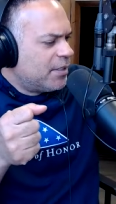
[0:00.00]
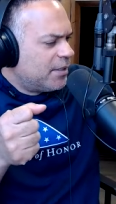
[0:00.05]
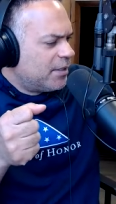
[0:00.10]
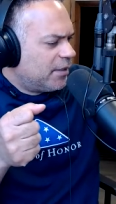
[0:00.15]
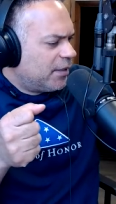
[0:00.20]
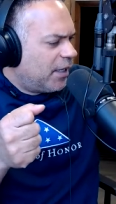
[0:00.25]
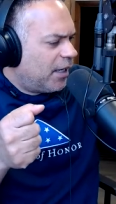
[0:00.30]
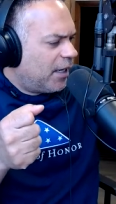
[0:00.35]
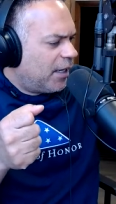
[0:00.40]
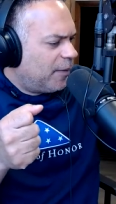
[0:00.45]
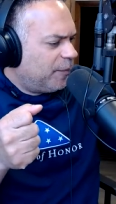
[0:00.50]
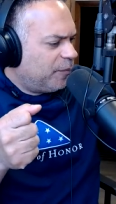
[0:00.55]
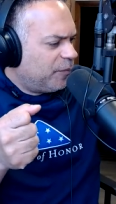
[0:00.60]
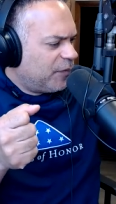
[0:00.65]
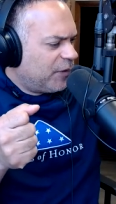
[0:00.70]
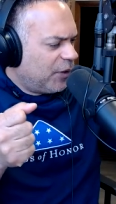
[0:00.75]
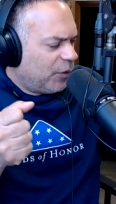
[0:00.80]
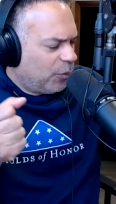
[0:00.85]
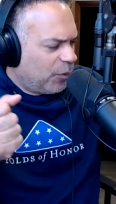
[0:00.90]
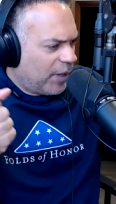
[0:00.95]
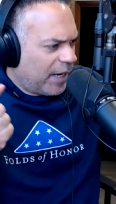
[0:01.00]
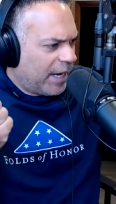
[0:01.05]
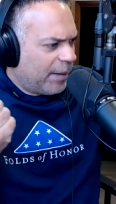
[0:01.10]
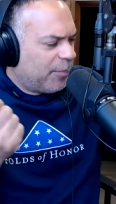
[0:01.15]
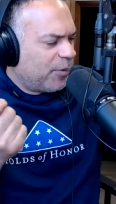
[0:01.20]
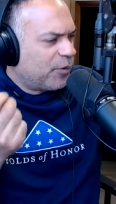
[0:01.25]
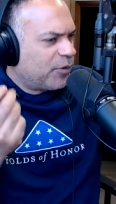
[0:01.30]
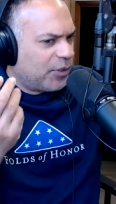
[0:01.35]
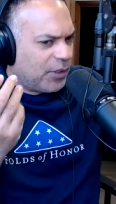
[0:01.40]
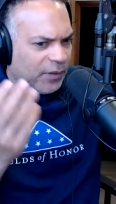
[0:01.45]
you were
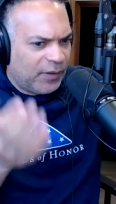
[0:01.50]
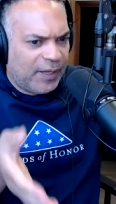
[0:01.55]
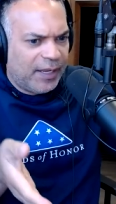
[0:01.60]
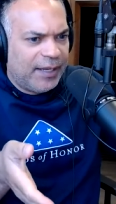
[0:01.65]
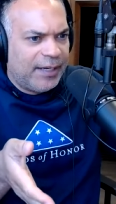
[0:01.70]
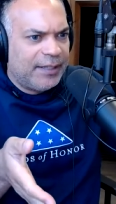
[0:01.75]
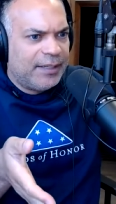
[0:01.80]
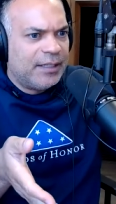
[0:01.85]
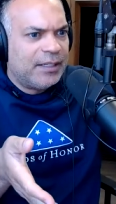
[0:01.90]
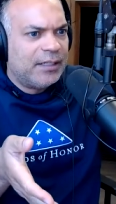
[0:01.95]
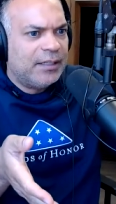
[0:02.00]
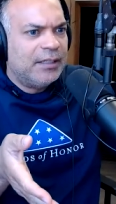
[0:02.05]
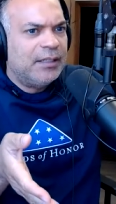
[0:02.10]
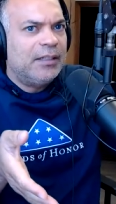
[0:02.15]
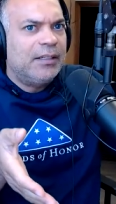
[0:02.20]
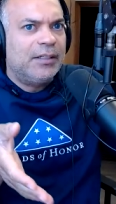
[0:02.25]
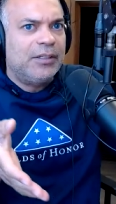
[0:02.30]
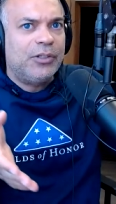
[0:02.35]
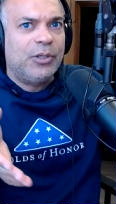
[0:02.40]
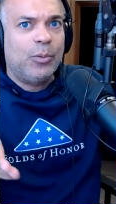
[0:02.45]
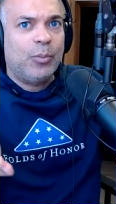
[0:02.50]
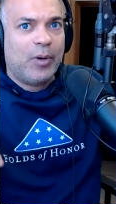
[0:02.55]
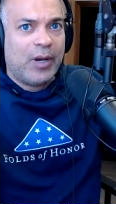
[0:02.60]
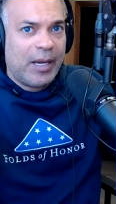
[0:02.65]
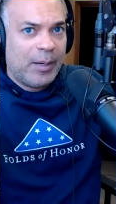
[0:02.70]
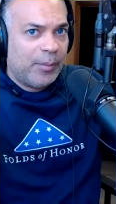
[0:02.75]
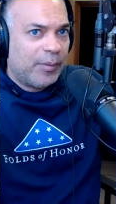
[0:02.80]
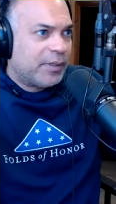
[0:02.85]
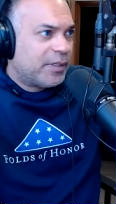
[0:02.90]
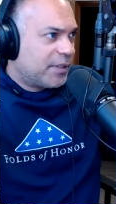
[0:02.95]
able to lend, you were
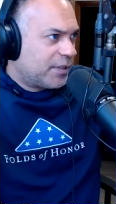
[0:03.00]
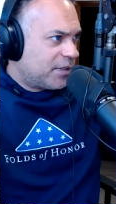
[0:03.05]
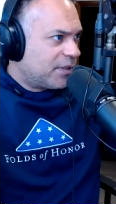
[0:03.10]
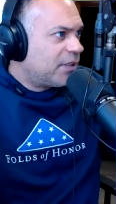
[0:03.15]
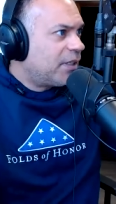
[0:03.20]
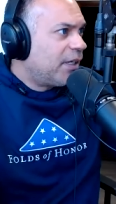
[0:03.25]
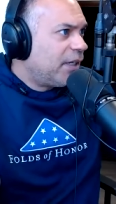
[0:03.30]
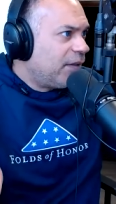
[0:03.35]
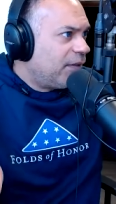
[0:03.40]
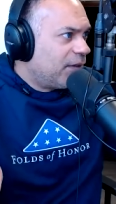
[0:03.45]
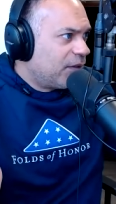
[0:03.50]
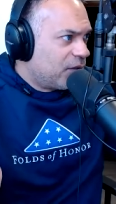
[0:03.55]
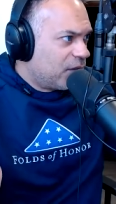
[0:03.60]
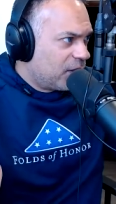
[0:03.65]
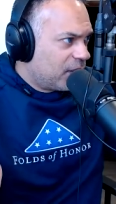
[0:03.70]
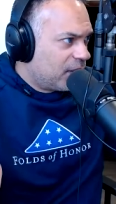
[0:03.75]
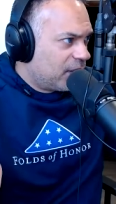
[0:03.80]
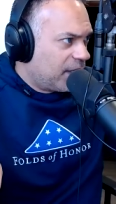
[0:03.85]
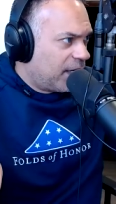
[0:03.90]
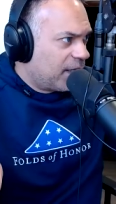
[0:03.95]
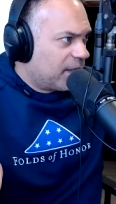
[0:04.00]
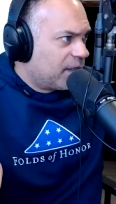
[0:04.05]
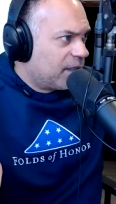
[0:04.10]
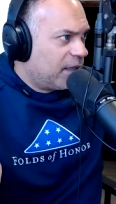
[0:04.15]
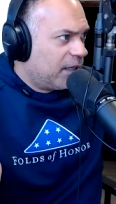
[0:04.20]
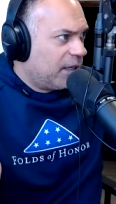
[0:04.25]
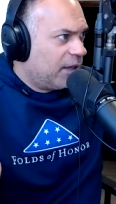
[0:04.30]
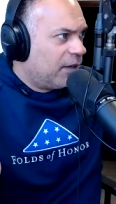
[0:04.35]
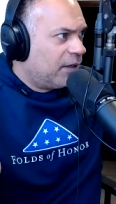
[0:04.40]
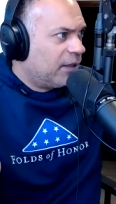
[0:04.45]
able to see the success
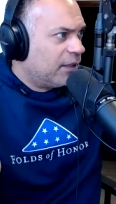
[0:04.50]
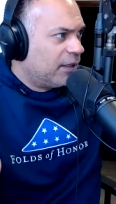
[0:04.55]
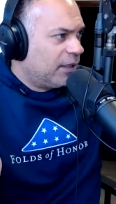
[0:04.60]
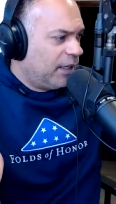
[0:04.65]
there.